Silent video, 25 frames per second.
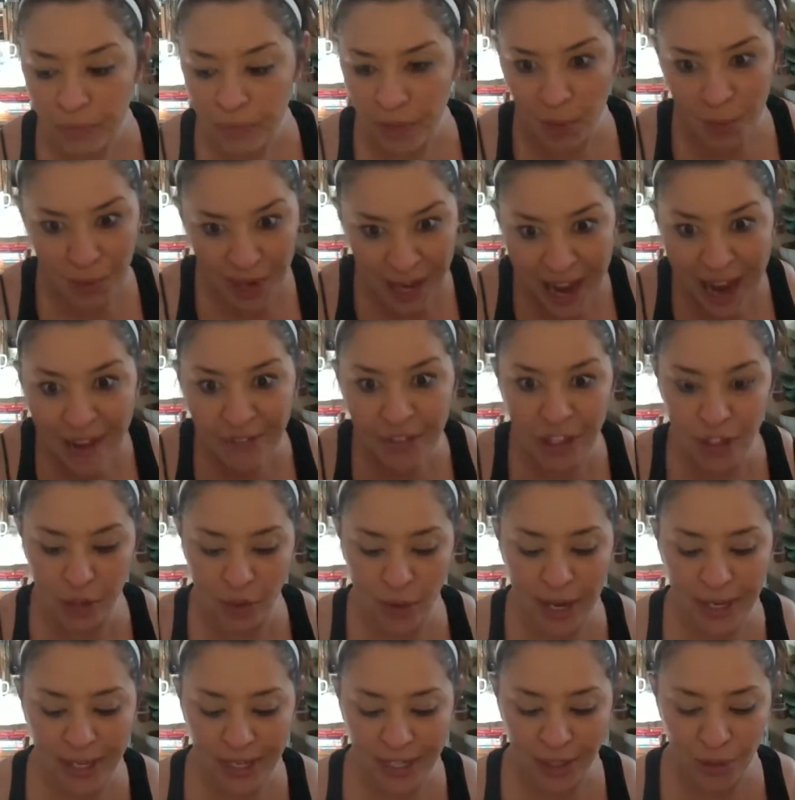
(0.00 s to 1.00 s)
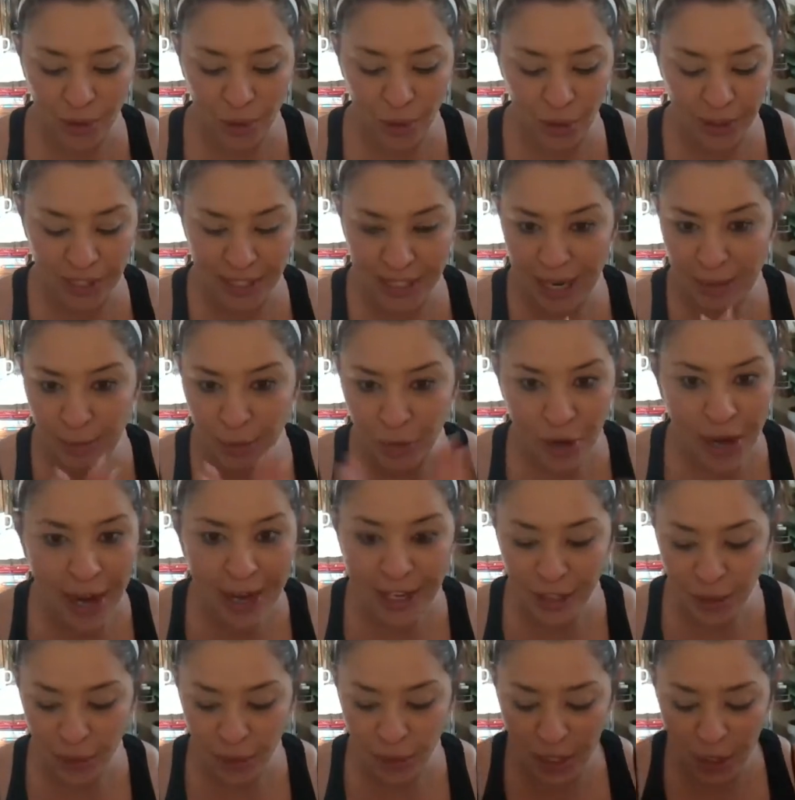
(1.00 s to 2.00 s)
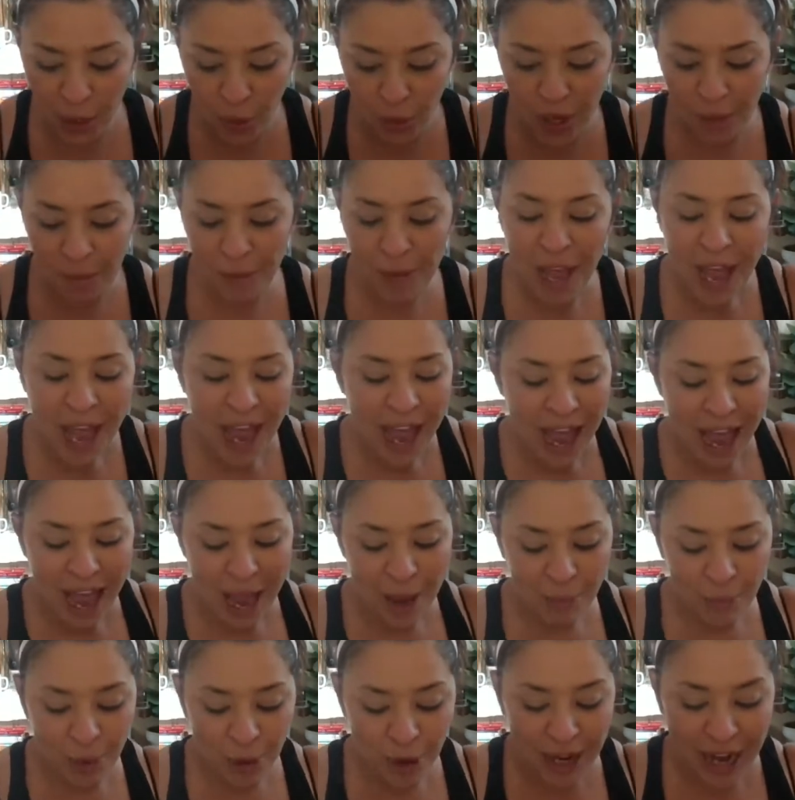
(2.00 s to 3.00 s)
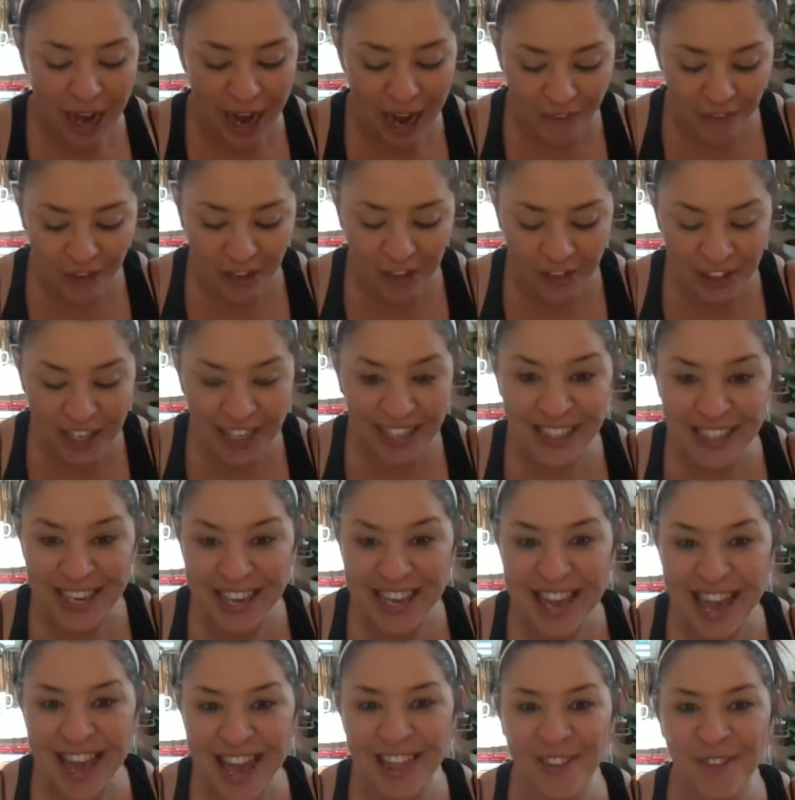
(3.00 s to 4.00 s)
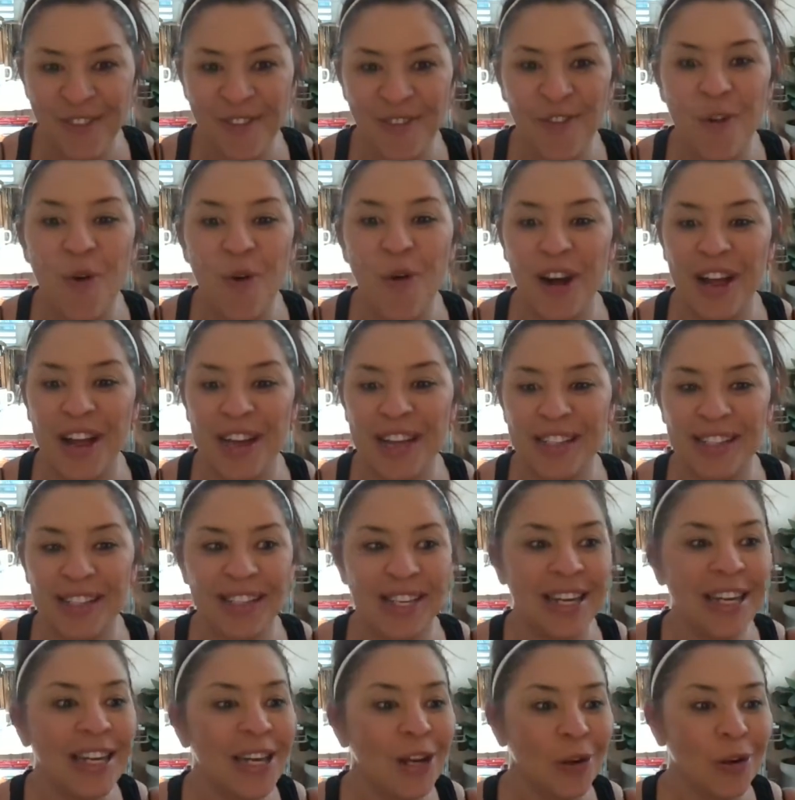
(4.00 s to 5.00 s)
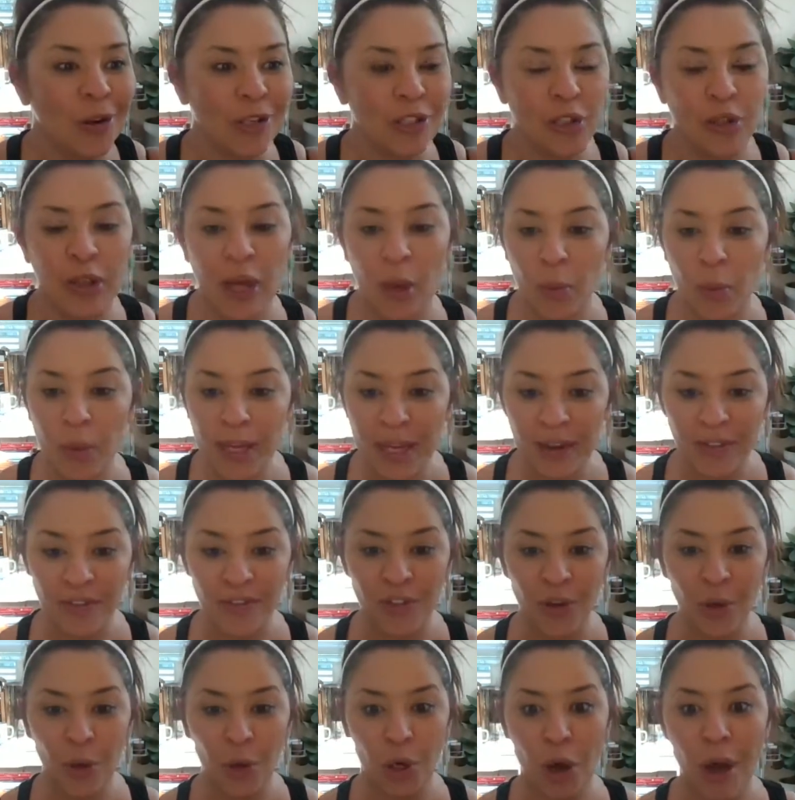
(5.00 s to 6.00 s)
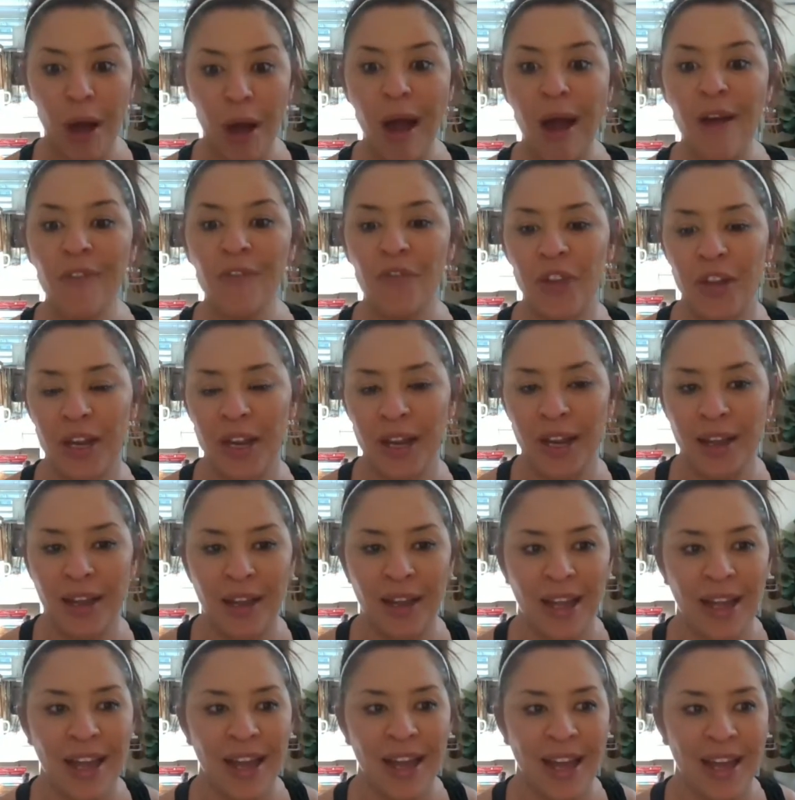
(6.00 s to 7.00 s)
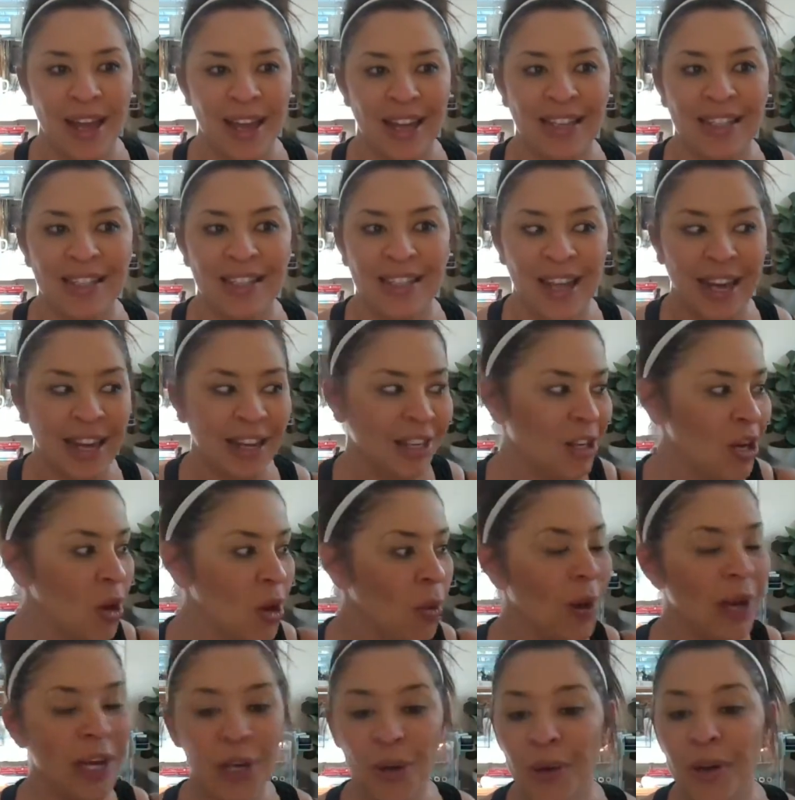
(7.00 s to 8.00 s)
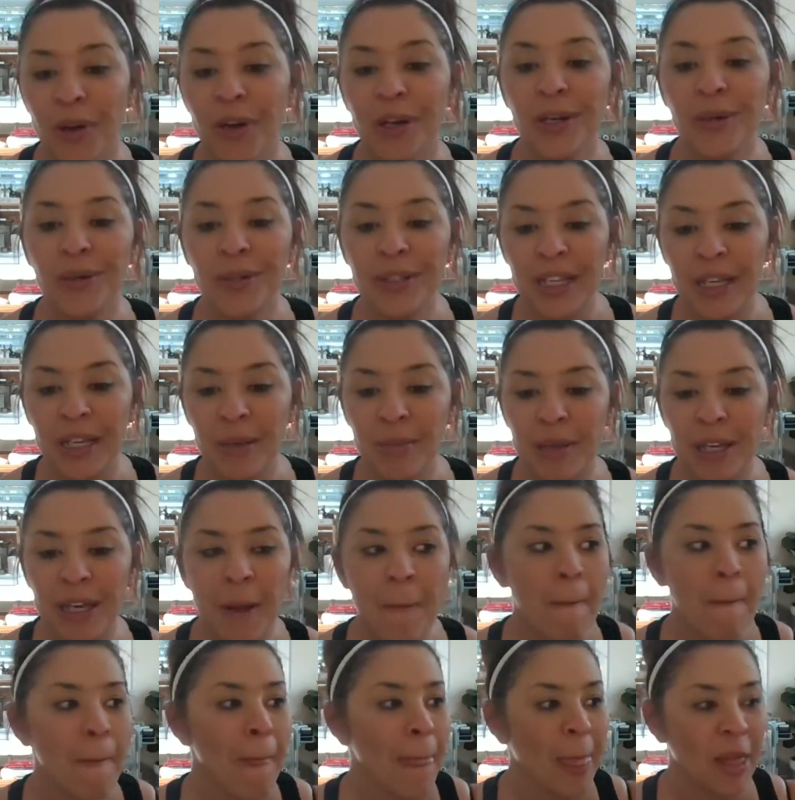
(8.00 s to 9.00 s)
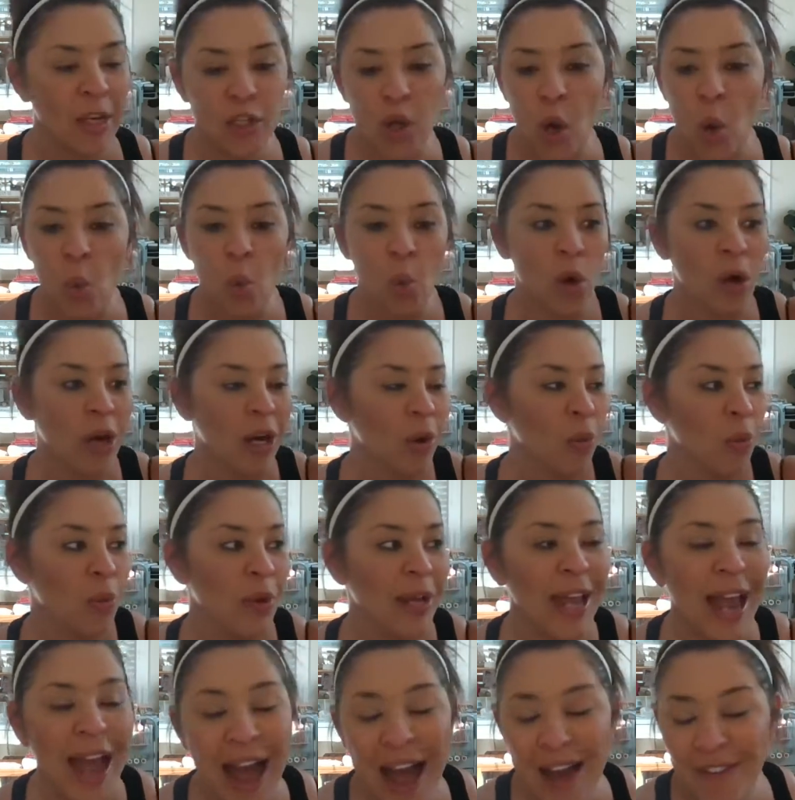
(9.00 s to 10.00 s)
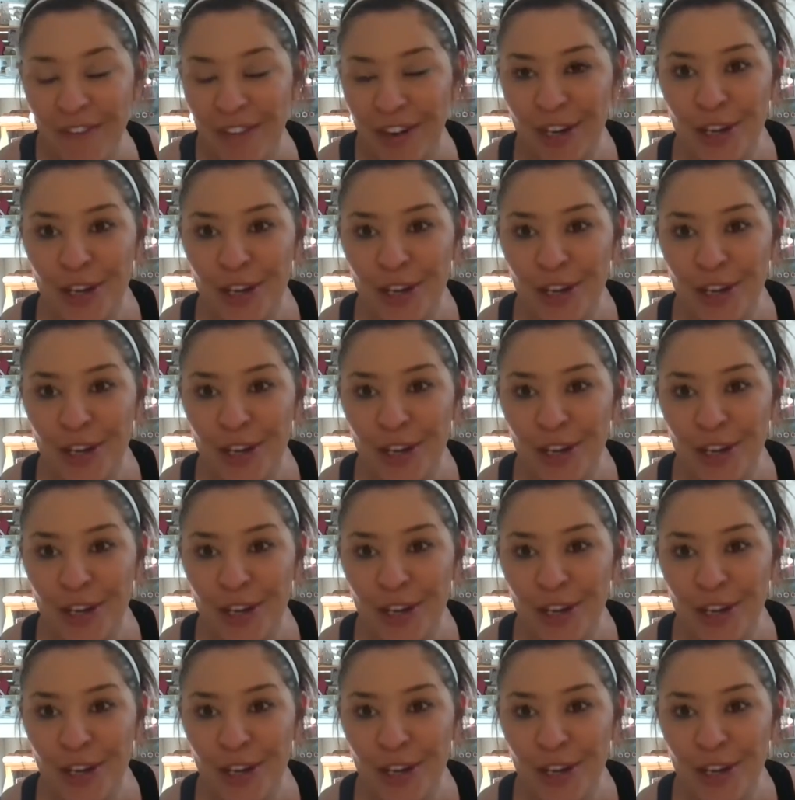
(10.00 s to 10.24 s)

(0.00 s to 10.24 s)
We have the training tools, and I'm trying to equip and put everything together for us here so that we can feel confident in saying, you know what, you're a new teamie. Don't worry, we have